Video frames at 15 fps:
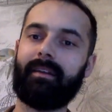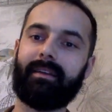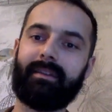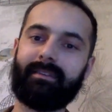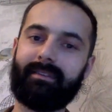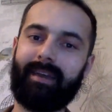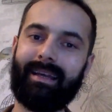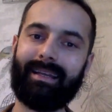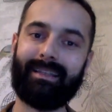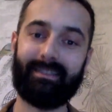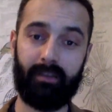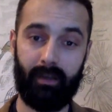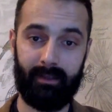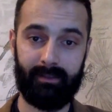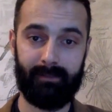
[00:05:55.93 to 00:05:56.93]
inside, it
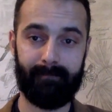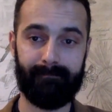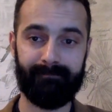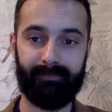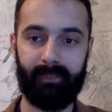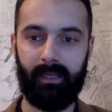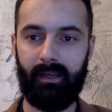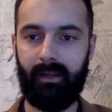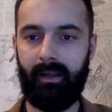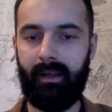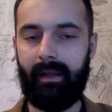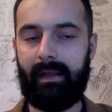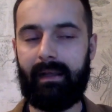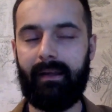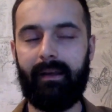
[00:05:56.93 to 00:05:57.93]
sucks.
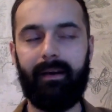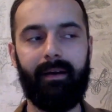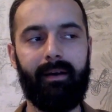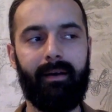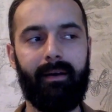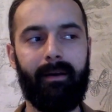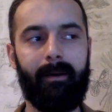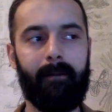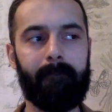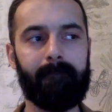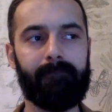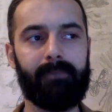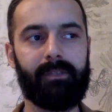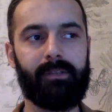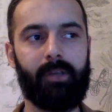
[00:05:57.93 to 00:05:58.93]

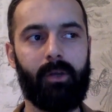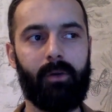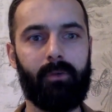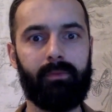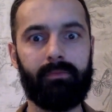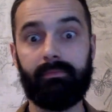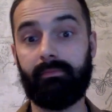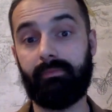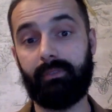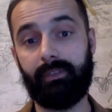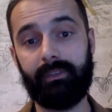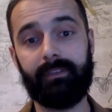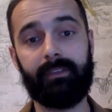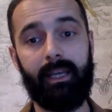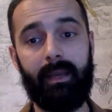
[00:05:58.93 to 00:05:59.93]
So
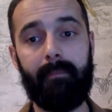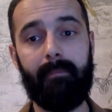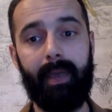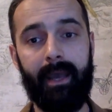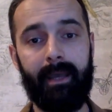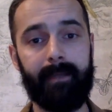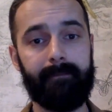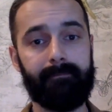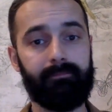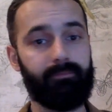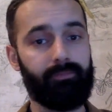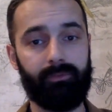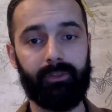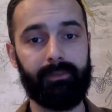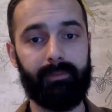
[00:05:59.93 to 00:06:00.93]
you can say I'm bad,
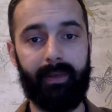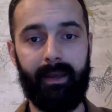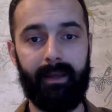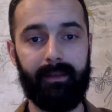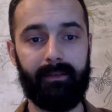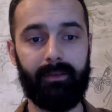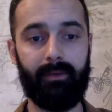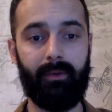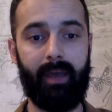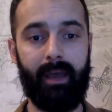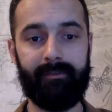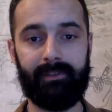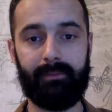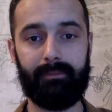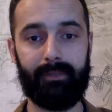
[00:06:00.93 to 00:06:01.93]
I'm just bad. You don't
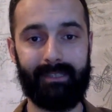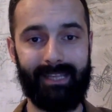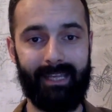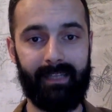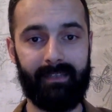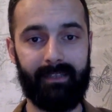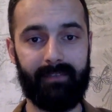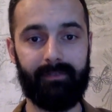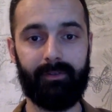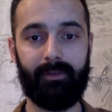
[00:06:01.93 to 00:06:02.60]
have to pretend if